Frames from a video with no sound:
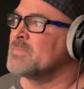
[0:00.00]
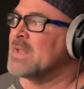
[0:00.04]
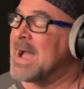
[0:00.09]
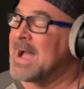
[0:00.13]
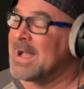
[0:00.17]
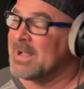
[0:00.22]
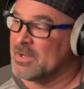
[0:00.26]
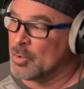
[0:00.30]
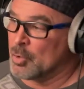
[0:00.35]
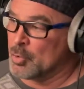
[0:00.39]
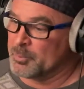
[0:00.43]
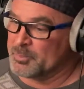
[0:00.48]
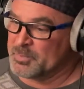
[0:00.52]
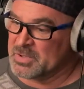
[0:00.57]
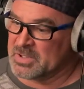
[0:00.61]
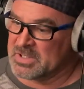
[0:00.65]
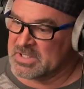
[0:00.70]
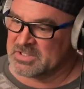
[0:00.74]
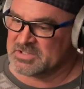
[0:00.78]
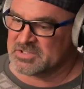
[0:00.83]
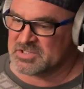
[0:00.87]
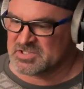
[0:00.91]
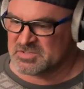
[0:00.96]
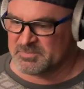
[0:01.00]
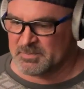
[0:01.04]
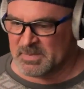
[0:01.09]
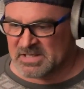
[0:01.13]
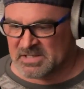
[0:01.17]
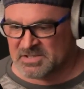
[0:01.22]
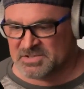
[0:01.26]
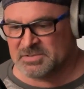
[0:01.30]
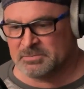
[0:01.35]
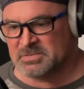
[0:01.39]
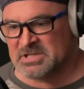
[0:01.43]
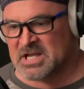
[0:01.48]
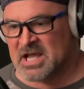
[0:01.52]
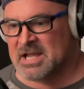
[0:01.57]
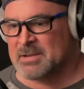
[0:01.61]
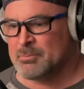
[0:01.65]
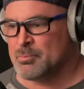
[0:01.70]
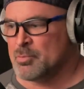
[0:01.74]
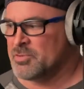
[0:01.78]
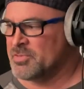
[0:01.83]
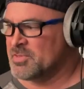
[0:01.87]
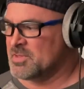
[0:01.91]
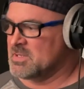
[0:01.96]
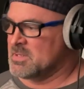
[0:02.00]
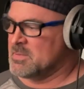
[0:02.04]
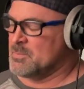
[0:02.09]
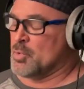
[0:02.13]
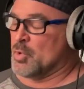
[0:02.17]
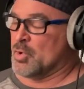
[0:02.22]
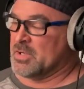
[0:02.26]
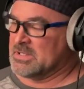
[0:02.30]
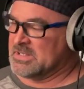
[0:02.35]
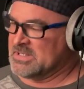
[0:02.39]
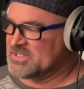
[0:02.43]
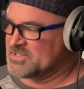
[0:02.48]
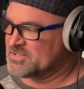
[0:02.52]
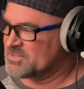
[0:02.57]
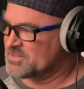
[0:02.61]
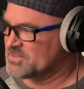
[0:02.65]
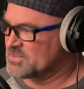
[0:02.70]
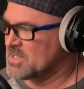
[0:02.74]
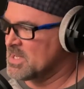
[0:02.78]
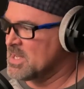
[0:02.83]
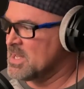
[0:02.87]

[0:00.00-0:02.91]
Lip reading: I hope you get to spend some time with them, or at least